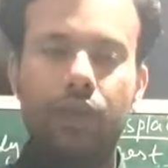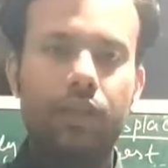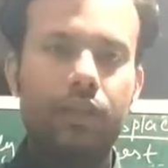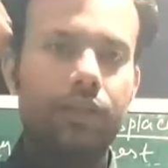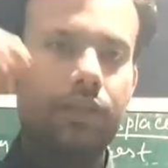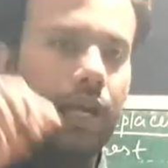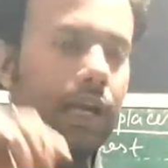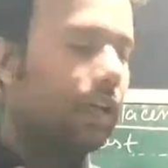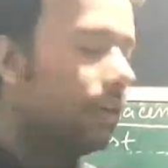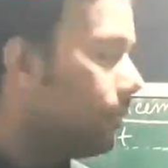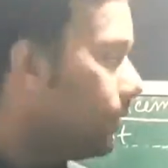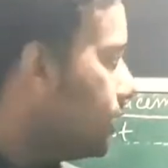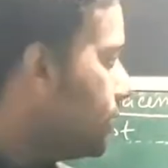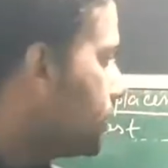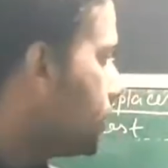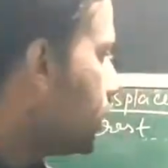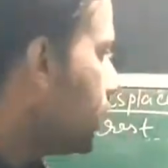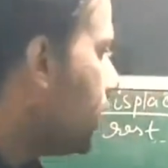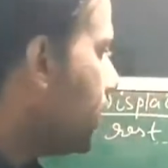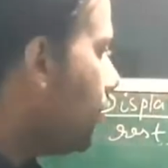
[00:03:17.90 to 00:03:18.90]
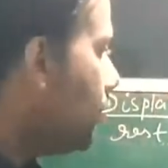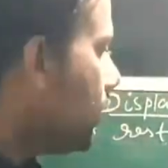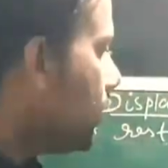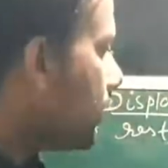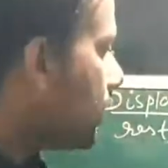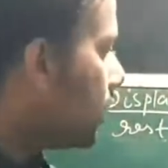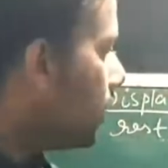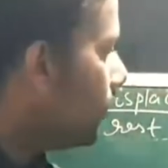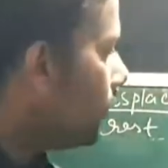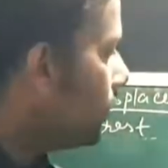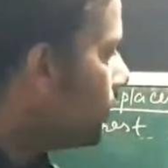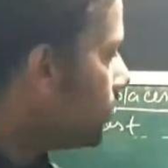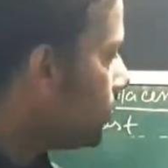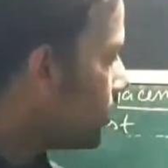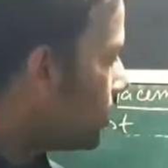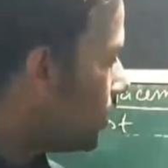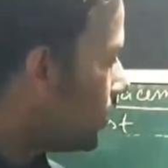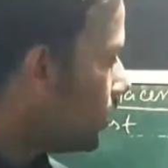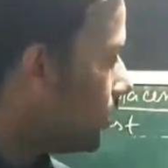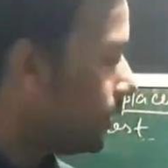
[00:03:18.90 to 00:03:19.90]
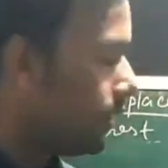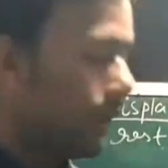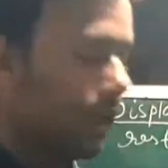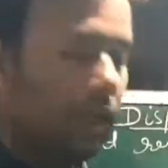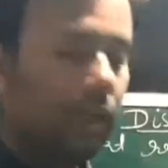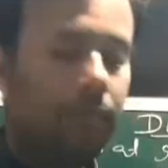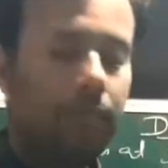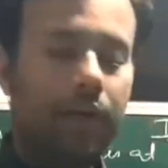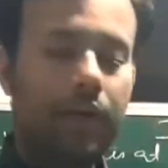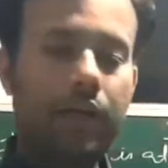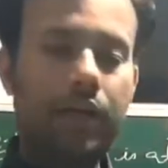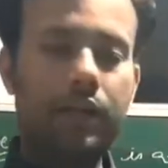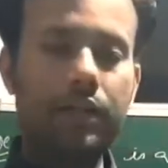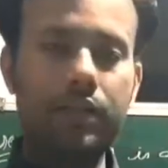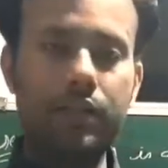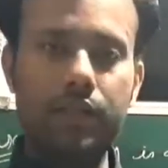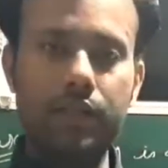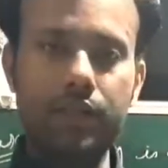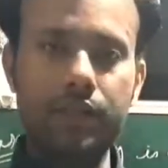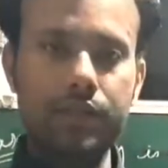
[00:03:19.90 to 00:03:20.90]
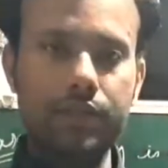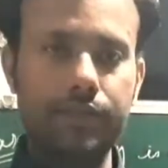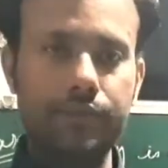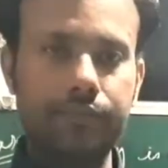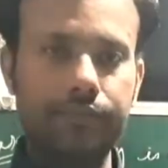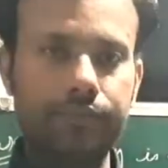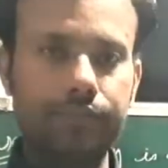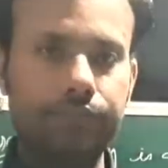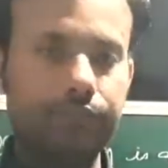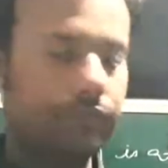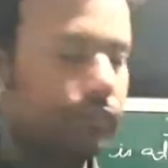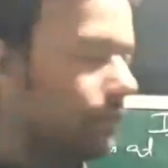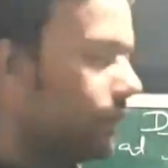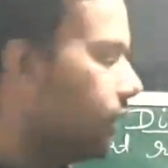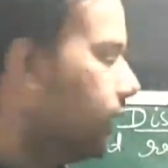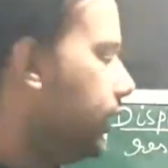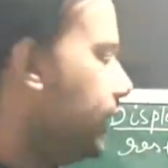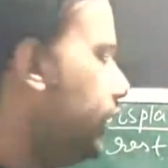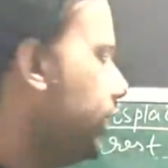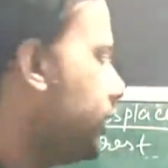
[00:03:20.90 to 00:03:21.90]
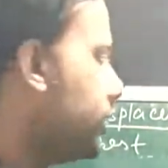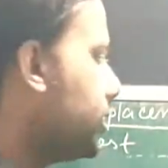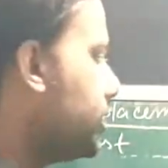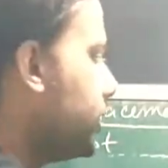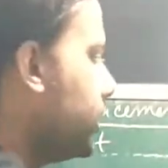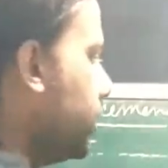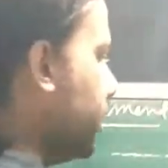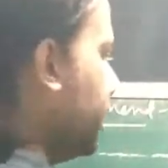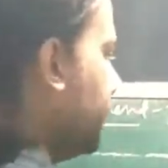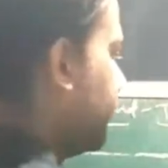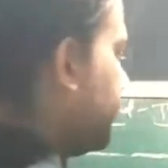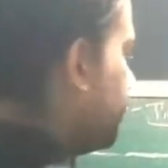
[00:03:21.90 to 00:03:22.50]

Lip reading: That means he will cover 10-meter distance. He reaches here,